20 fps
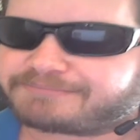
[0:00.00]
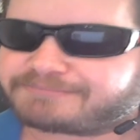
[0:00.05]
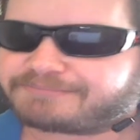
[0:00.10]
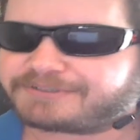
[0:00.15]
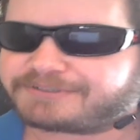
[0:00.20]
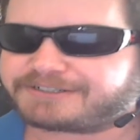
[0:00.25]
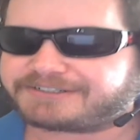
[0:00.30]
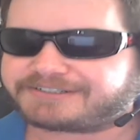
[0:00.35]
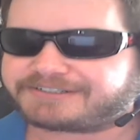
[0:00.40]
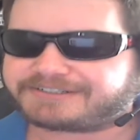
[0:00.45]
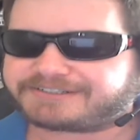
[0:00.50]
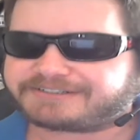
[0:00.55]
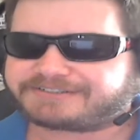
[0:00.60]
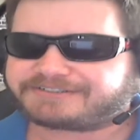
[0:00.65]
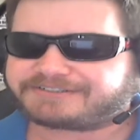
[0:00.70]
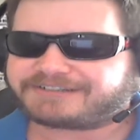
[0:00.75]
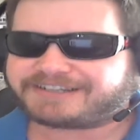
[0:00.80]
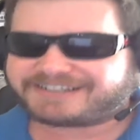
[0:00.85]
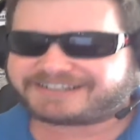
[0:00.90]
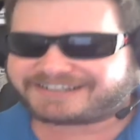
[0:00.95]
pretty
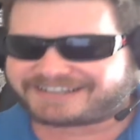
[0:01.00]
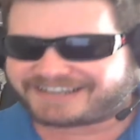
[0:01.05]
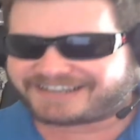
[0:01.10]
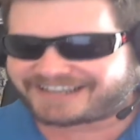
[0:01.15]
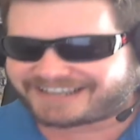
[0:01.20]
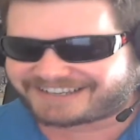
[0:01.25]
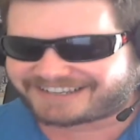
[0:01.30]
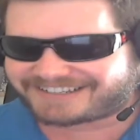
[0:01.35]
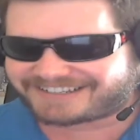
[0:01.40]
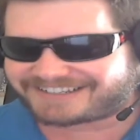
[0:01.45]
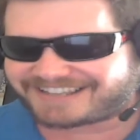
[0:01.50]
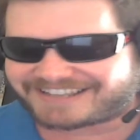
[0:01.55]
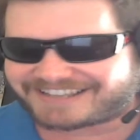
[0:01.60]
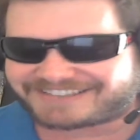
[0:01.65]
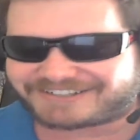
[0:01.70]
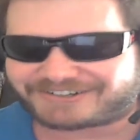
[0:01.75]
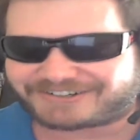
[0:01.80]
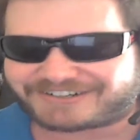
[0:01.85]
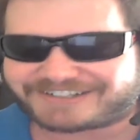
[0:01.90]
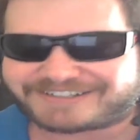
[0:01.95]

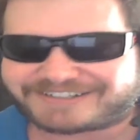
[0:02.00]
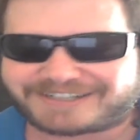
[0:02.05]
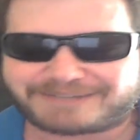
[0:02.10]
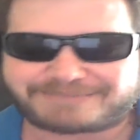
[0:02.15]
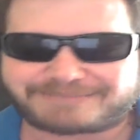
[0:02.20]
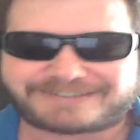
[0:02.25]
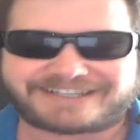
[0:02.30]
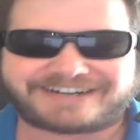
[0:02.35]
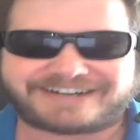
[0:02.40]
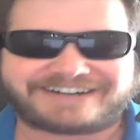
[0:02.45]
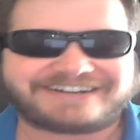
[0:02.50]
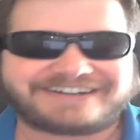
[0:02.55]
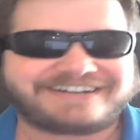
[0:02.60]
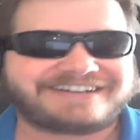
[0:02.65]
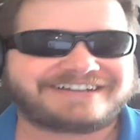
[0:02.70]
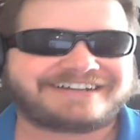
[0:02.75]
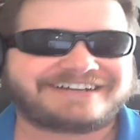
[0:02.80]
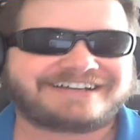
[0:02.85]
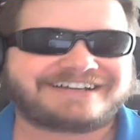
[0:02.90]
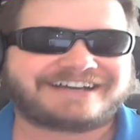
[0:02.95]
dirty clubs there.
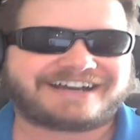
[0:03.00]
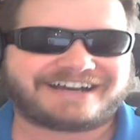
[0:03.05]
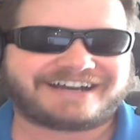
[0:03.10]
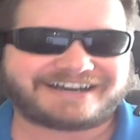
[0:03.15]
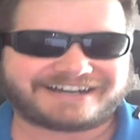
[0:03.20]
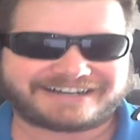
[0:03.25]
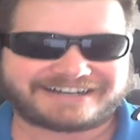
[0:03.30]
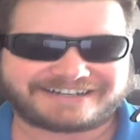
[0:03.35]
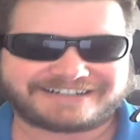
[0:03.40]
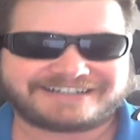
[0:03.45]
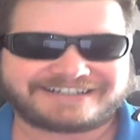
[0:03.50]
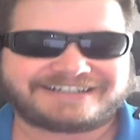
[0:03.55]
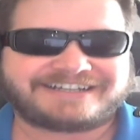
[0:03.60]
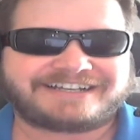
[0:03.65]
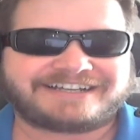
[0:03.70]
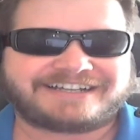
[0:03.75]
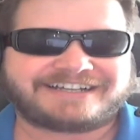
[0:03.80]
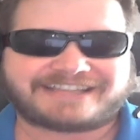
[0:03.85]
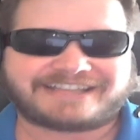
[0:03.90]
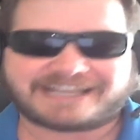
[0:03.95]

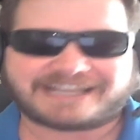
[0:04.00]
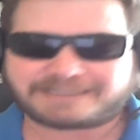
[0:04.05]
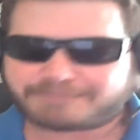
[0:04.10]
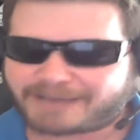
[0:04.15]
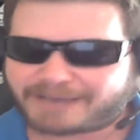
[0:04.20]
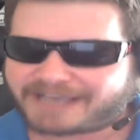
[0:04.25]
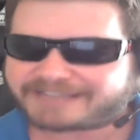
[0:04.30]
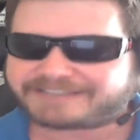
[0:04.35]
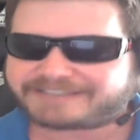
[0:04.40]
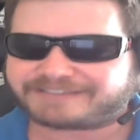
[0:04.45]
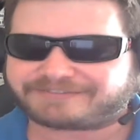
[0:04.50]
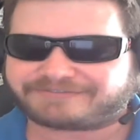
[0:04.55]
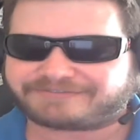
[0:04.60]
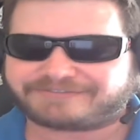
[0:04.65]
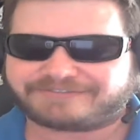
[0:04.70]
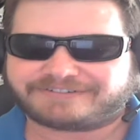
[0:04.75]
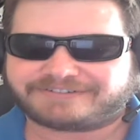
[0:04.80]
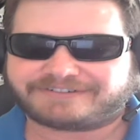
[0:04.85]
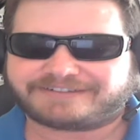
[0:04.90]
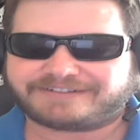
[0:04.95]
That's
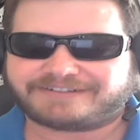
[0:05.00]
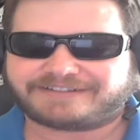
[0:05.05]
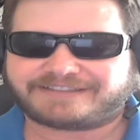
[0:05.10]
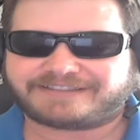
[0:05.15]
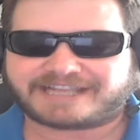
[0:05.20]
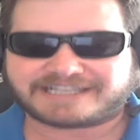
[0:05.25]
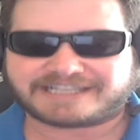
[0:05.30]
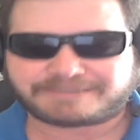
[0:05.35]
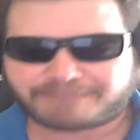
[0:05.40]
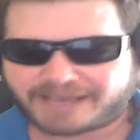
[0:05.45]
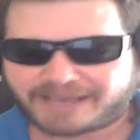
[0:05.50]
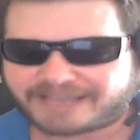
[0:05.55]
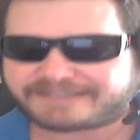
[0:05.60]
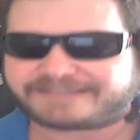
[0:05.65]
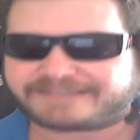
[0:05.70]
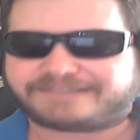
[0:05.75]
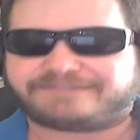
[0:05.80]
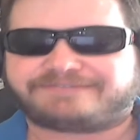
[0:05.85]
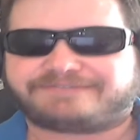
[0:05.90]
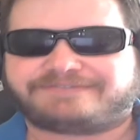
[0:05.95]
passive. That's
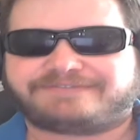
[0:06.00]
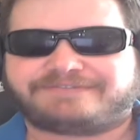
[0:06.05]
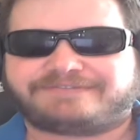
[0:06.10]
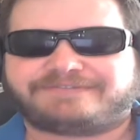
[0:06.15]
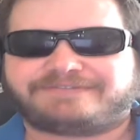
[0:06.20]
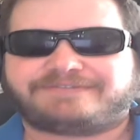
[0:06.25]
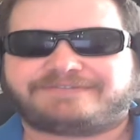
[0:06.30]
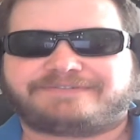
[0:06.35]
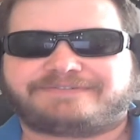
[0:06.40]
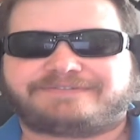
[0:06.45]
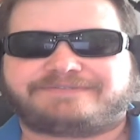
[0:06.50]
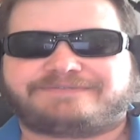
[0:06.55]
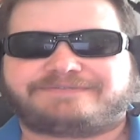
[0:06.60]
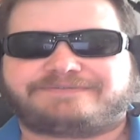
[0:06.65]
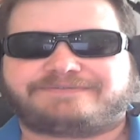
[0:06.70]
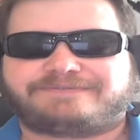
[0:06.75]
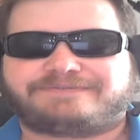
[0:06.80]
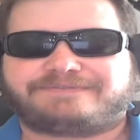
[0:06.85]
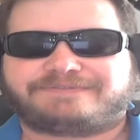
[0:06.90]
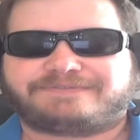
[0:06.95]
passive.
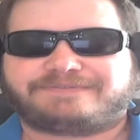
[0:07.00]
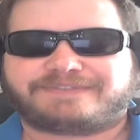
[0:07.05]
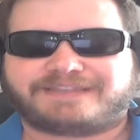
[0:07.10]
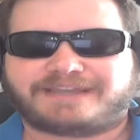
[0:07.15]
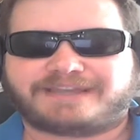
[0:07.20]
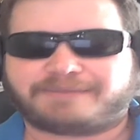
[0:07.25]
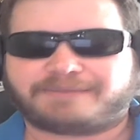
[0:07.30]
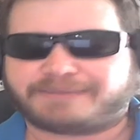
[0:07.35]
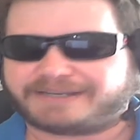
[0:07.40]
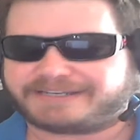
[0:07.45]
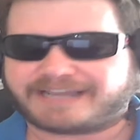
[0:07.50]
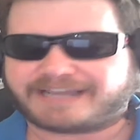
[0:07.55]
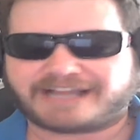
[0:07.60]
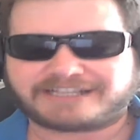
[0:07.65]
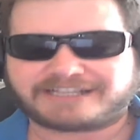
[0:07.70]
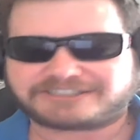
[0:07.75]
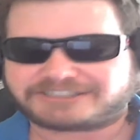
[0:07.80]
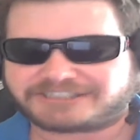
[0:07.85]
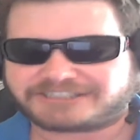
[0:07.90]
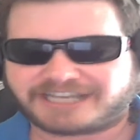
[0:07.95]
I mean,
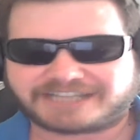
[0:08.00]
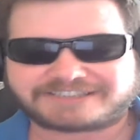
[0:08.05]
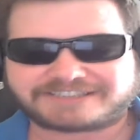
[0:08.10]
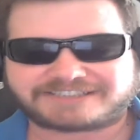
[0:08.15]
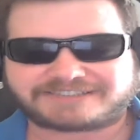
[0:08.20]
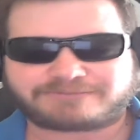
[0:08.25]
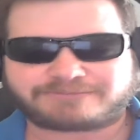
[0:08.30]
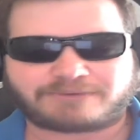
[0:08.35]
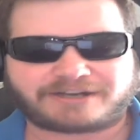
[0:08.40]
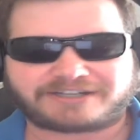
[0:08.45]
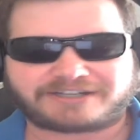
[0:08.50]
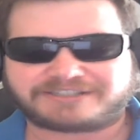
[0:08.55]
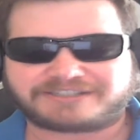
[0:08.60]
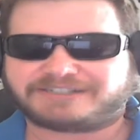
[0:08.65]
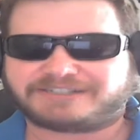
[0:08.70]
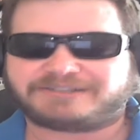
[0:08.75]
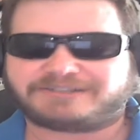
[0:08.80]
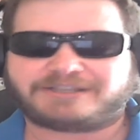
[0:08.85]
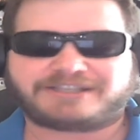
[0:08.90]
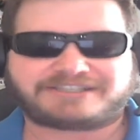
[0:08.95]
Dallas, Texas, while
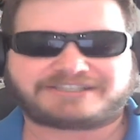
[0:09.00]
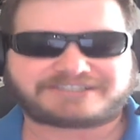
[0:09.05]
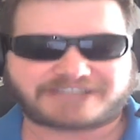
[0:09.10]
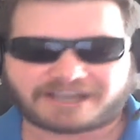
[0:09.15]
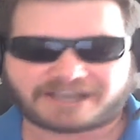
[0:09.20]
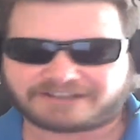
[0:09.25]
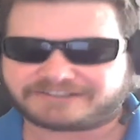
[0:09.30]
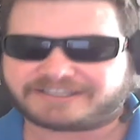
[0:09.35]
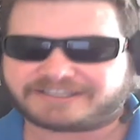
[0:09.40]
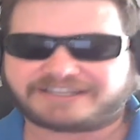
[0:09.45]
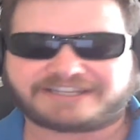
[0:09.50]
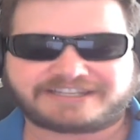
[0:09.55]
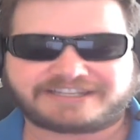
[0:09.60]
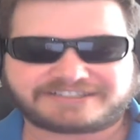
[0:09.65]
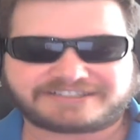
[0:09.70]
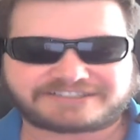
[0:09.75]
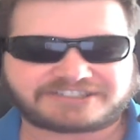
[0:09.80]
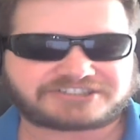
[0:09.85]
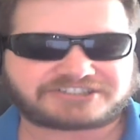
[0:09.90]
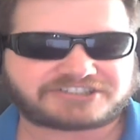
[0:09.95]
it
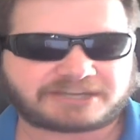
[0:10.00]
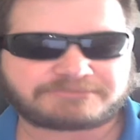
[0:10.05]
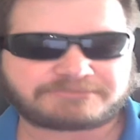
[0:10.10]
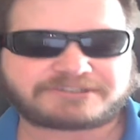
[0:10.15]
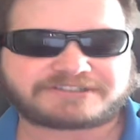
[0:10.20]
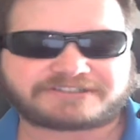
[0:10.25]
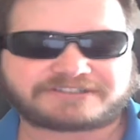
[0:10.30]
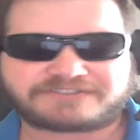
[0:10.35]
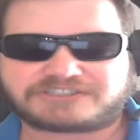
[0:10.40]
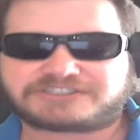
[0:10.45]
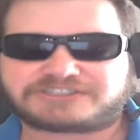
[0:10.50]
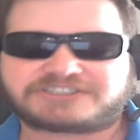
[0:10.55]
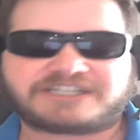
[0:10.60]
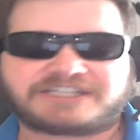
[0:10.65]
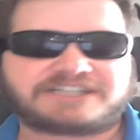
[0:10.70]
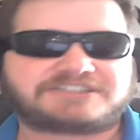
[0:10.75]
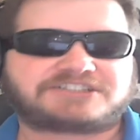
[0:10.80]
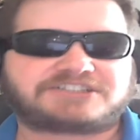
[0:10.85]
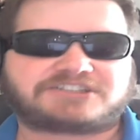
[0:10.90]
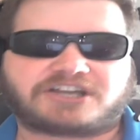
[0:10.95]
is the subject of the
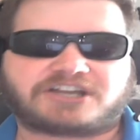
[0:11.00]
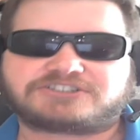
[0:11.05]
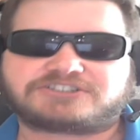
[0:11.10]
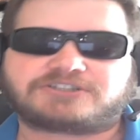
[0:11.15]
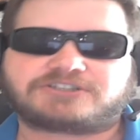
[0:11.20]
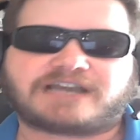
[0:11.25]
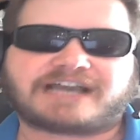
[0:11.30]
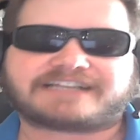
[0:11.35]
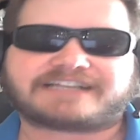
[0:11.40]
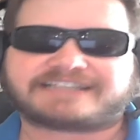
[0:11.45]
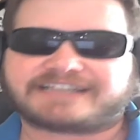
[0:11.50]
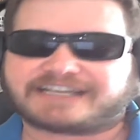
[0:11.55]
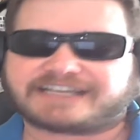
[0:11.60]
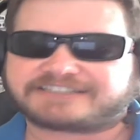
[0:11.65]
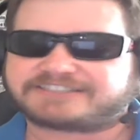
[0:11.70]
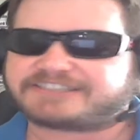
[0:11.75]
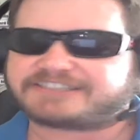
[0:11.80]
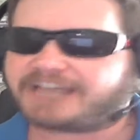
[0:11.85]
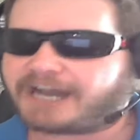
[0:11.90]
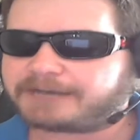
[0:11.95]
sentence, is also acting
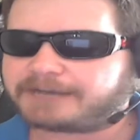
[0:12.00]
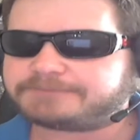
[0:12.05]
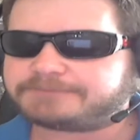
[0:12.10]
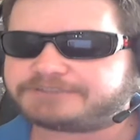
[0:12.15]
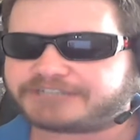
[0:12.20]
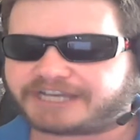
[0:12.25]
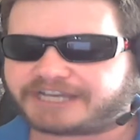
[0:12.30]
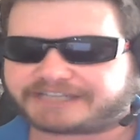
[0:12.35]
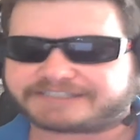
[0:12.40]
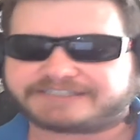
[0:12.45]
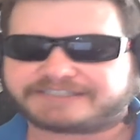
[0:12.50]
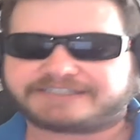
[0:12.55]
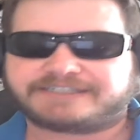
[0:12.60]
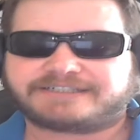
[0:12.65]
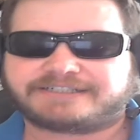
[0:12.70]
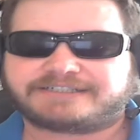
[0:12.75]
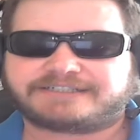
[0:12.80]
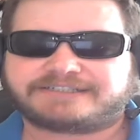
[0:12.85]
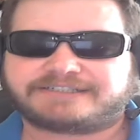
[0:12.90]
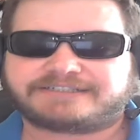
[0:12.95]
as the object.
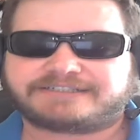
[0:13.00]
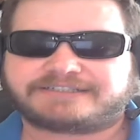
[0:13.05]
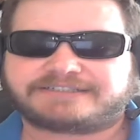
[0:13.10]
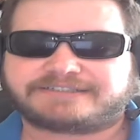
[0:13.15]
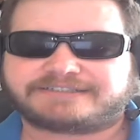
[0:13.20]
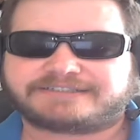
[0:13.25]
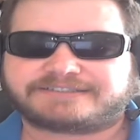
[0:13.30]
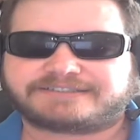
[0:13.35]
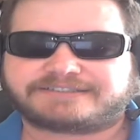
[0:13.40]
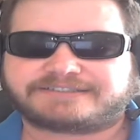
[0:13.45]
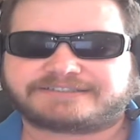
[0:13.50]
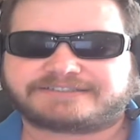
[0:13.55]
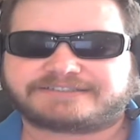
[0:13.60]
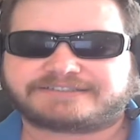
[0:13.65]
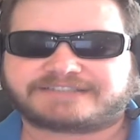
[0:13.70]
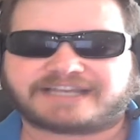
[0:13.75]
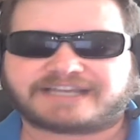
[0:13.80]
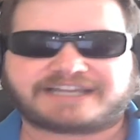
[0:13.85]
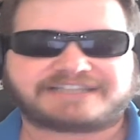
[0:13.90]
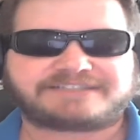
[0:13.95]

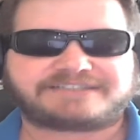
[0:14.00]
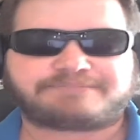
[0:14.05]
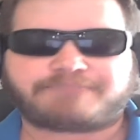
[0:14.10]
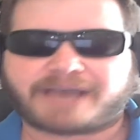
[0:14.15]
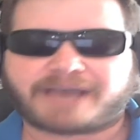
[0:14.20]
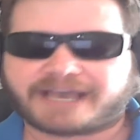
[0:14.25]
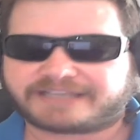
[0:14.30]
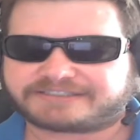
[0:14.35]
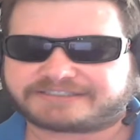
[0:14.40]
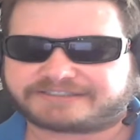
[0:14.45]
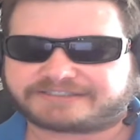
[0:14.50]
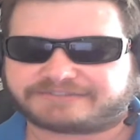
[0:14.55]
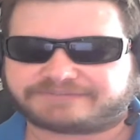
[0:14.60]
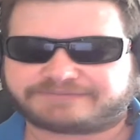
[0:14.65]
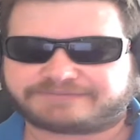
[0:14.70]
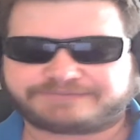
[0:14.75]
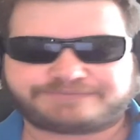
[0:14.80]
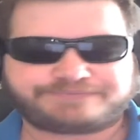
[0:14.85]
That is passive.